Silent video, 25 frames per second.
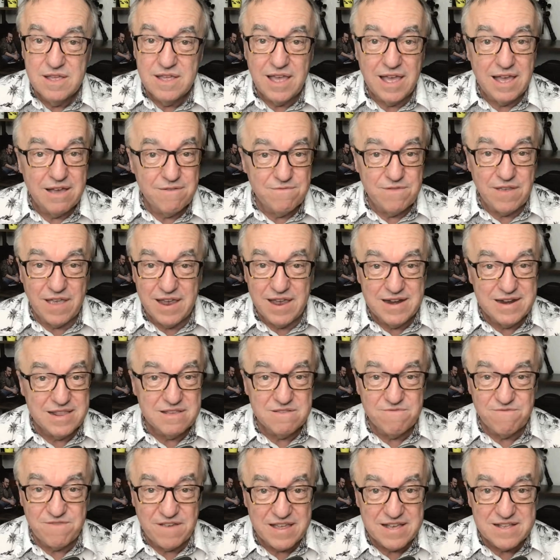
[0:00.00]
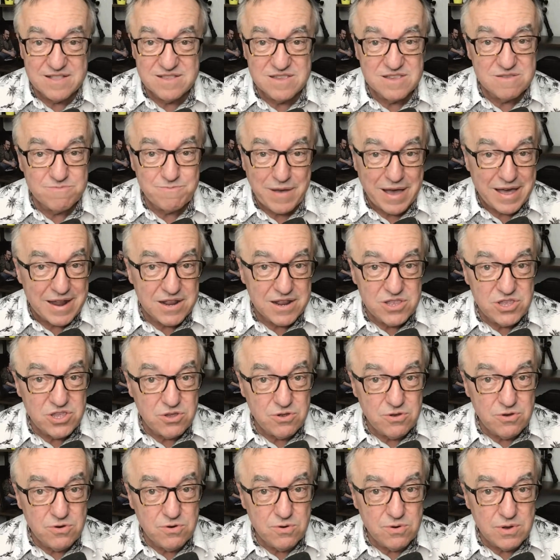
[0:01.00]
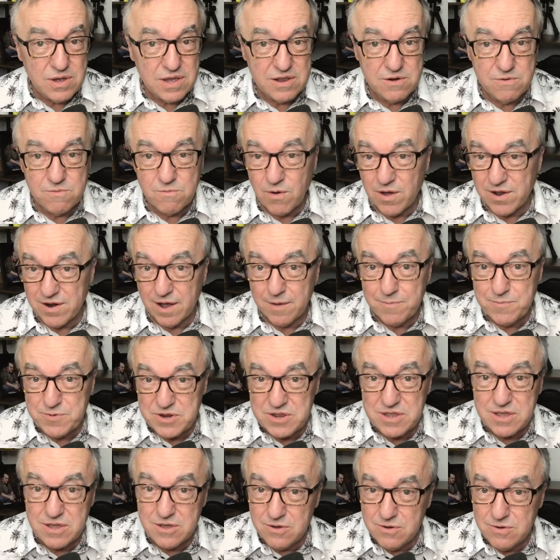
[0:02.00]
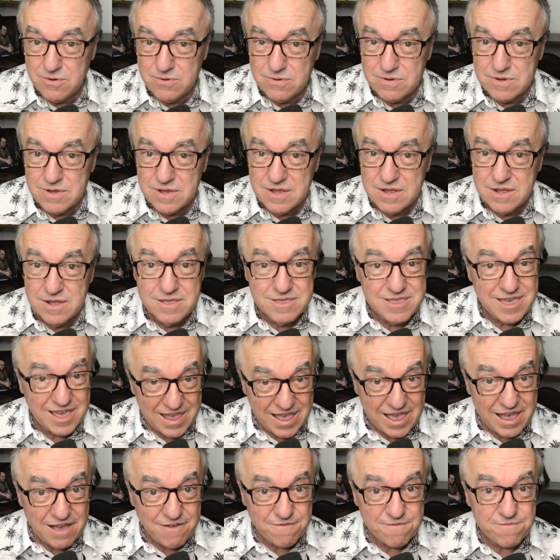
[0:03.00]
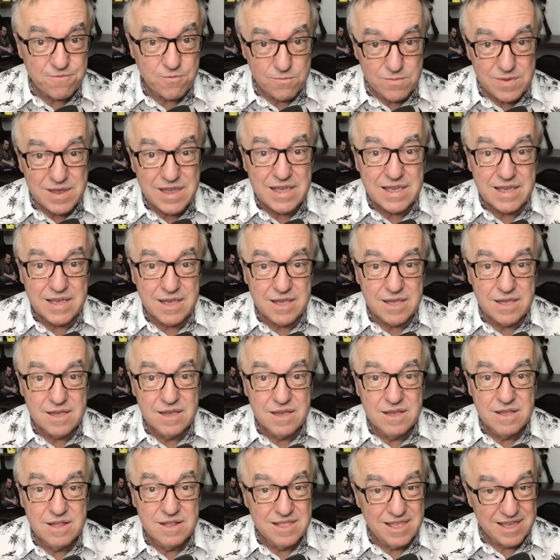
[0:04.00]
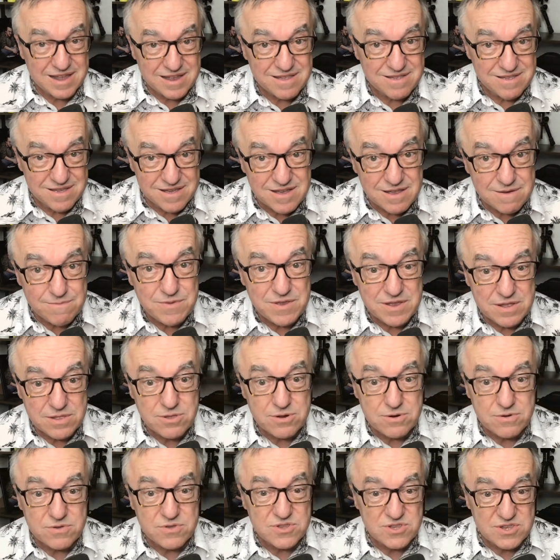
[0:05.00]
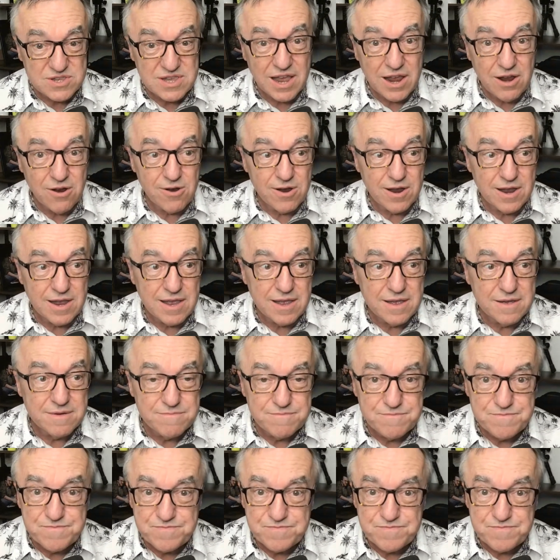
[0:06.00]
Have any fans spotted you and run up to you? They have for me. It can be a little scary.